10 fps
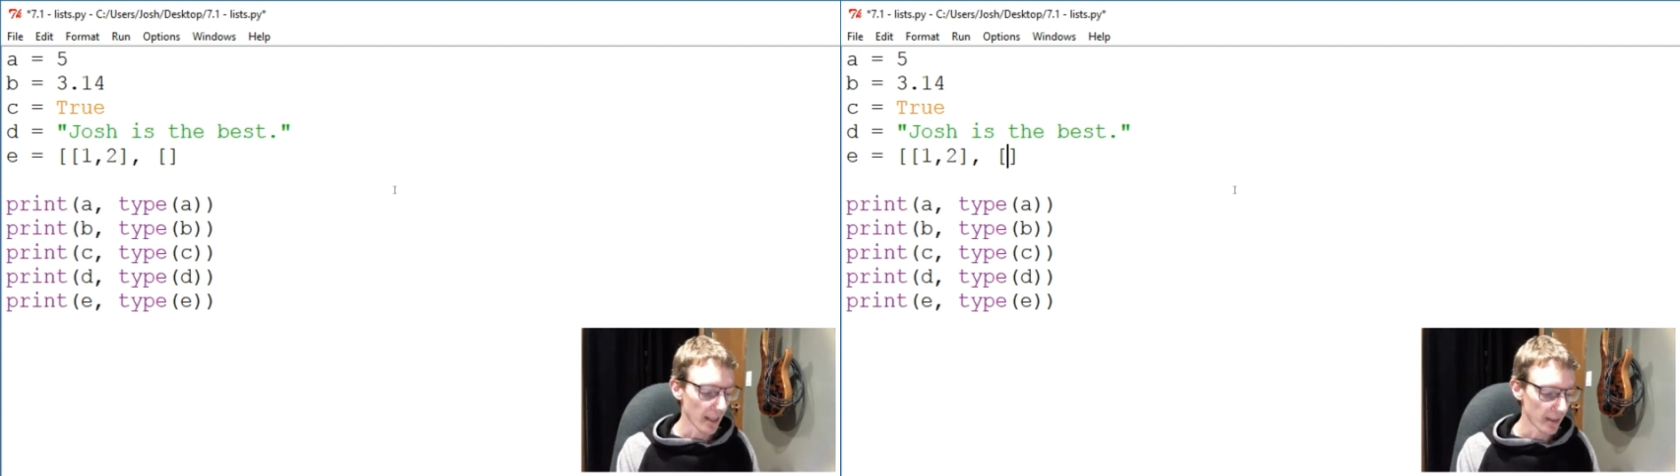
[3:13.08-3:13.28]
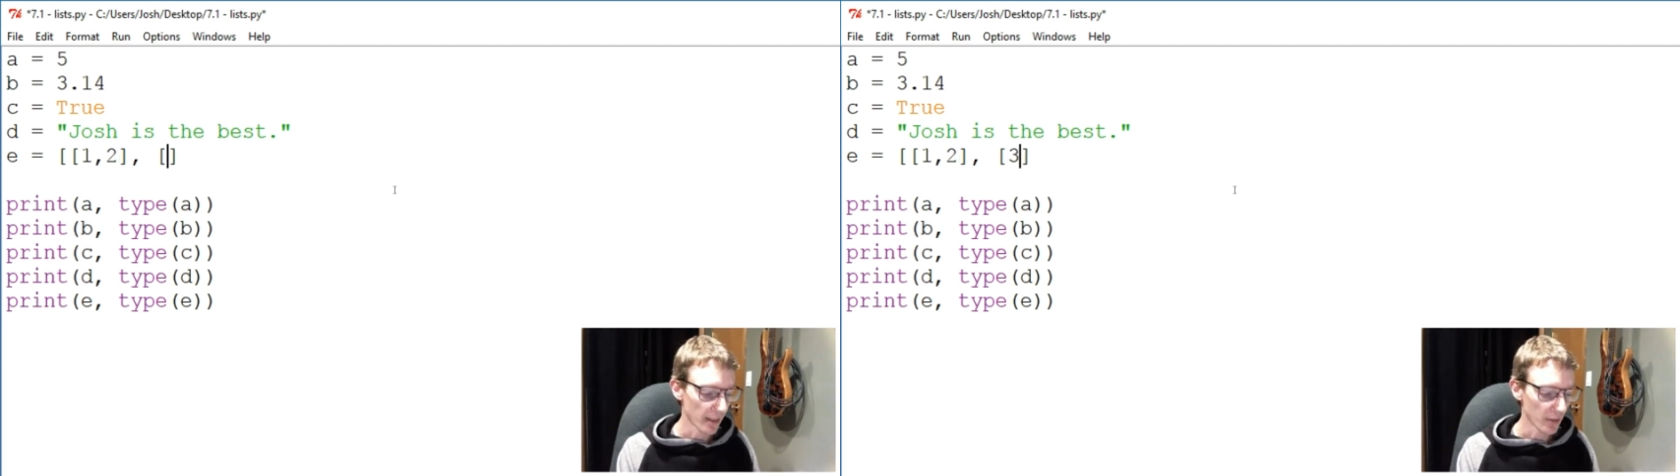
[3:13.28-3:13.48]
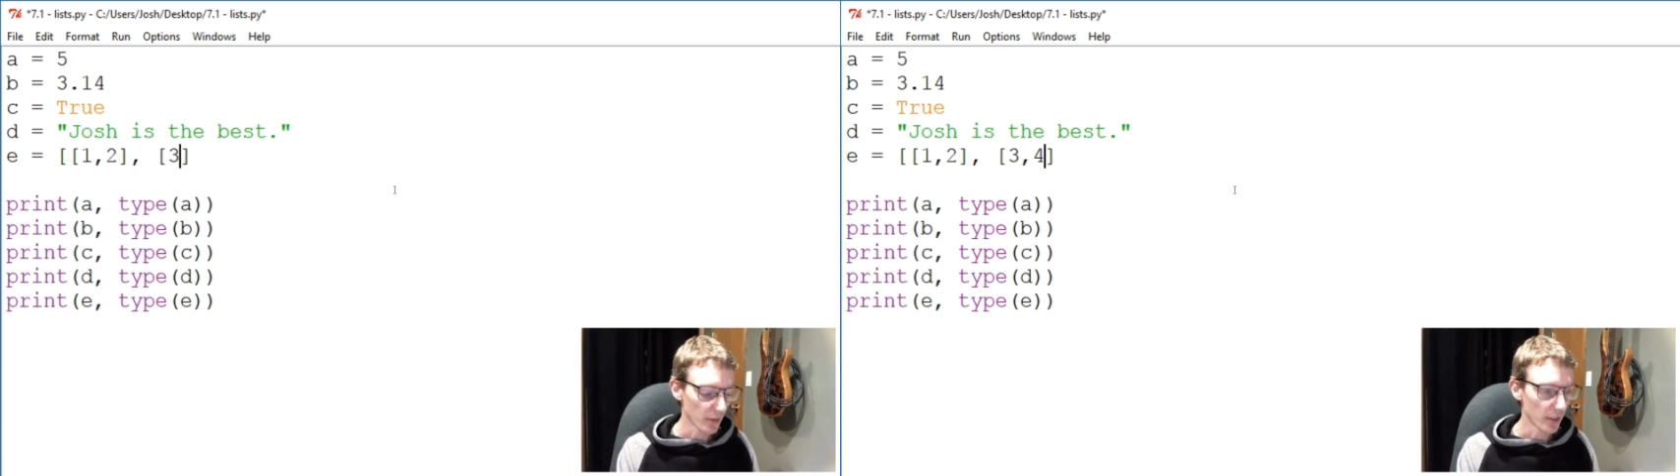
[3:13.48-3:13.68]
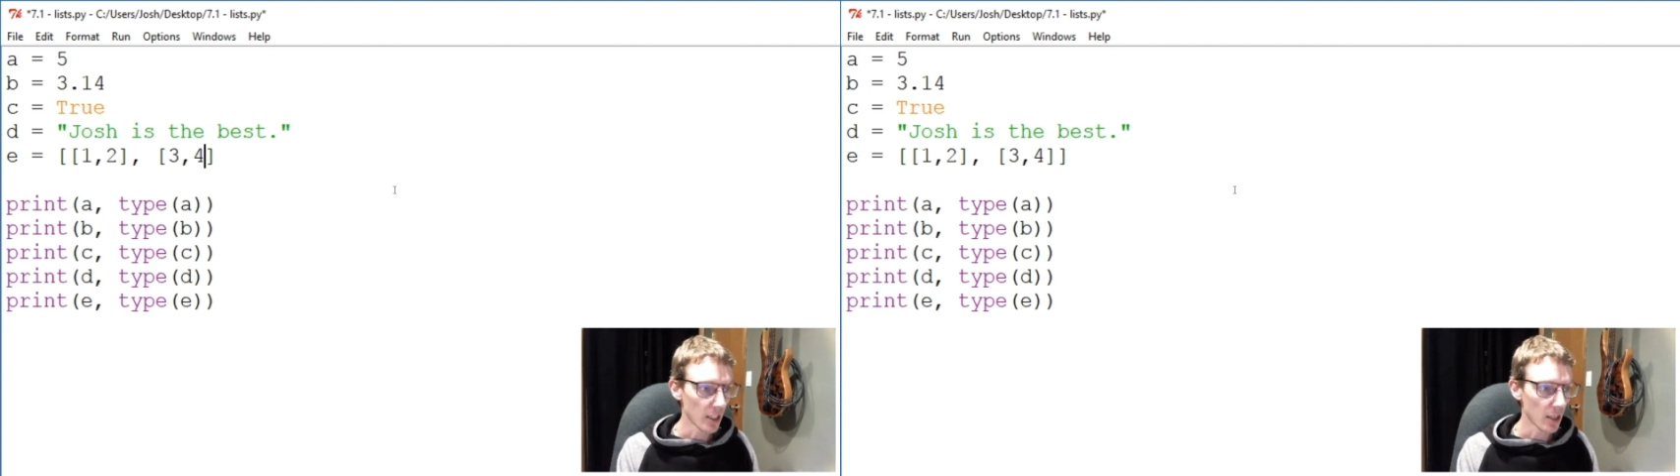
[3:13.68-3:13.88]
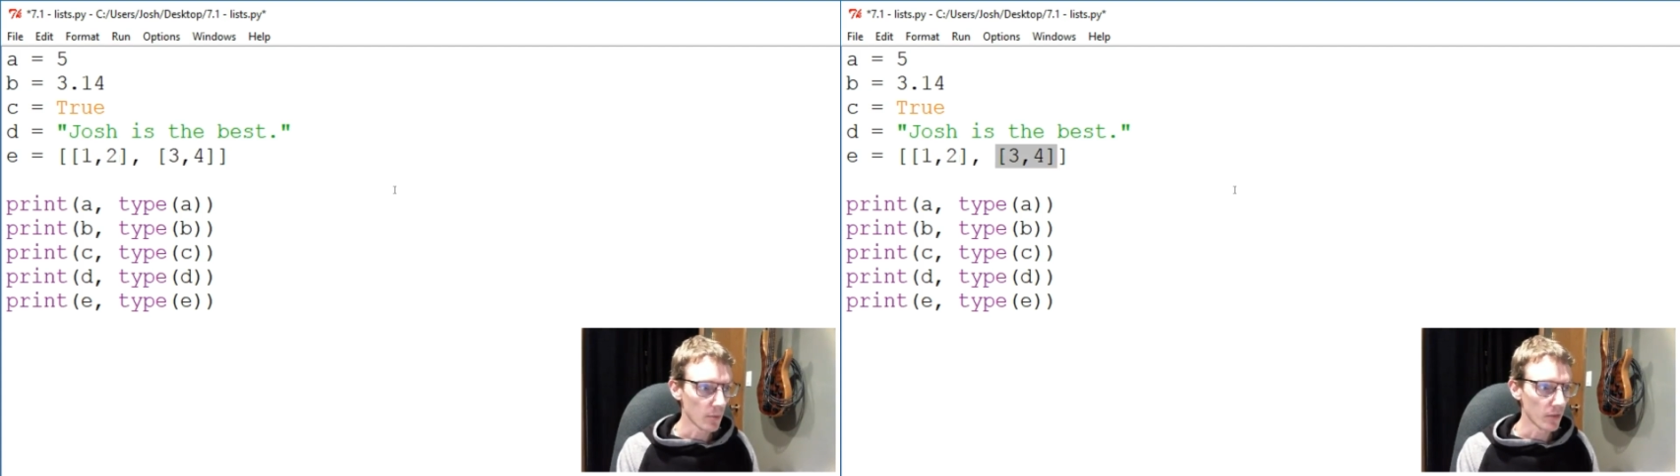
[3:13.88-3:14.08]
And then 3,
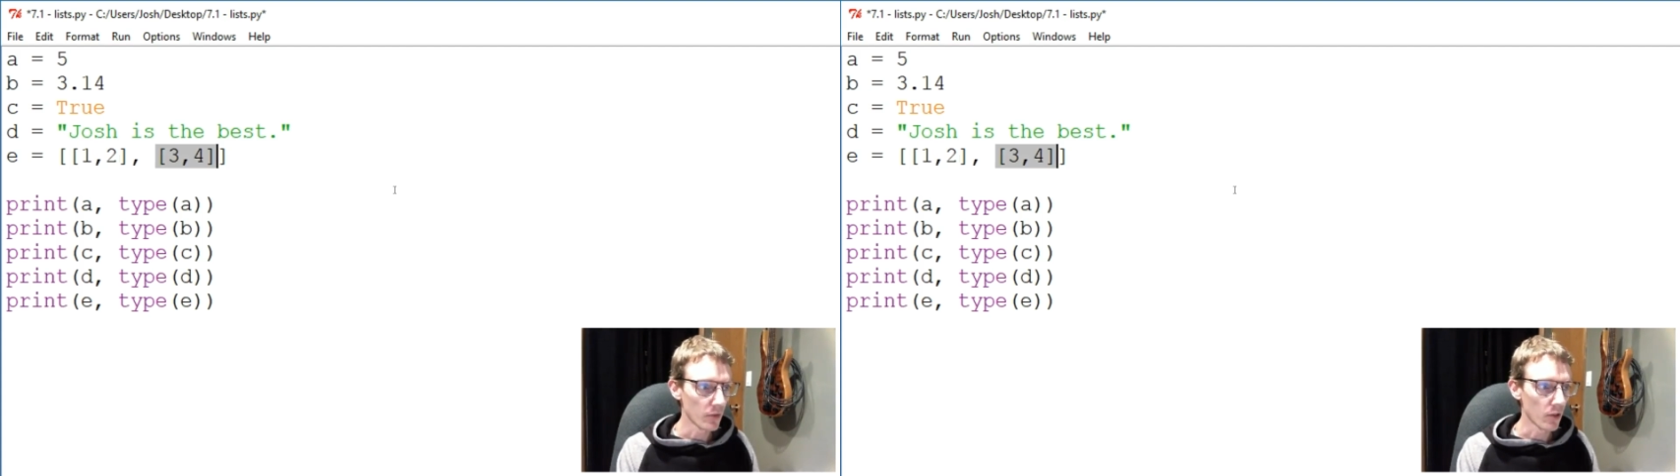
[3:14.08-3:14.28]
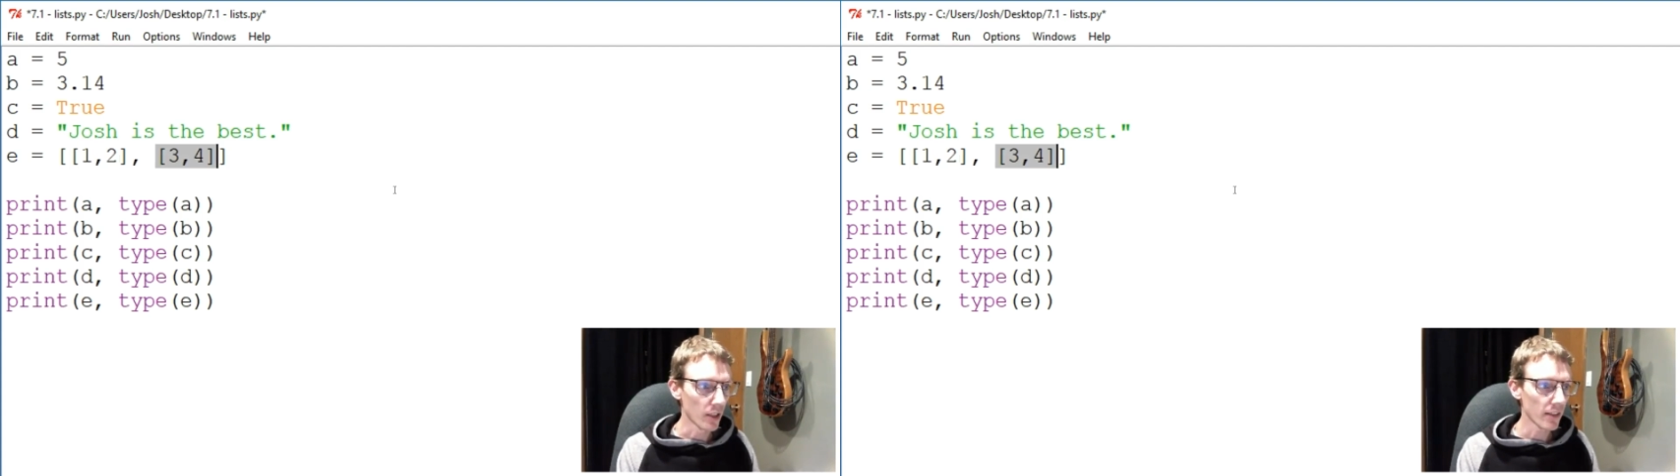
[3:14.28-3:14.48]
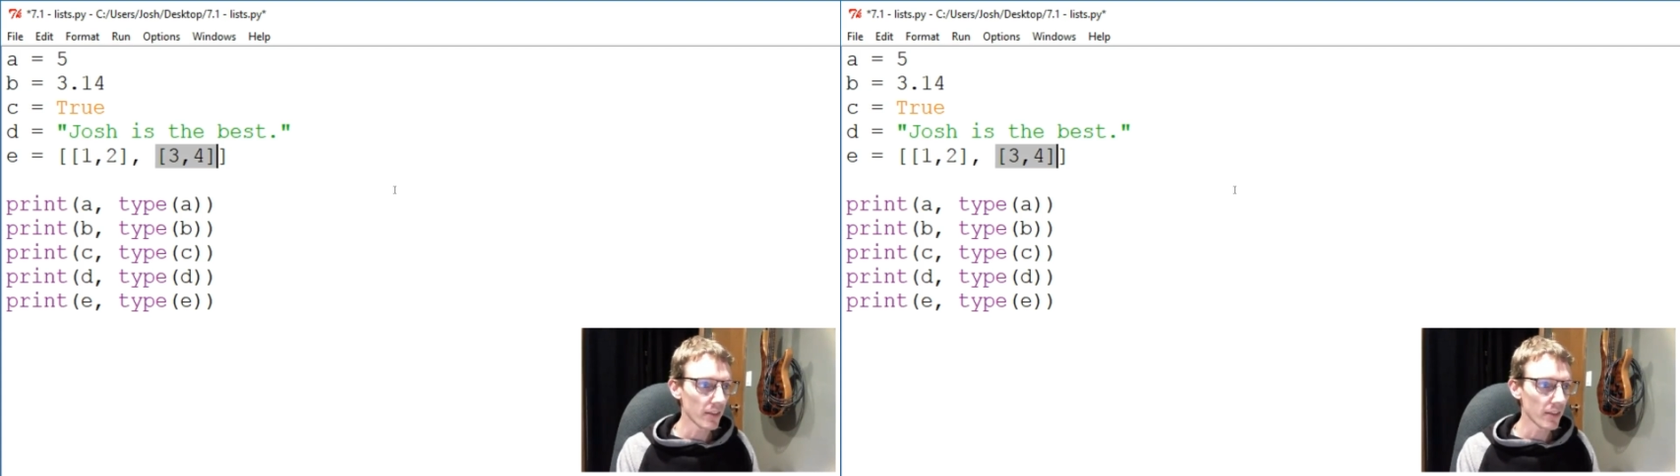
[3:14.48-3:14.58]
4,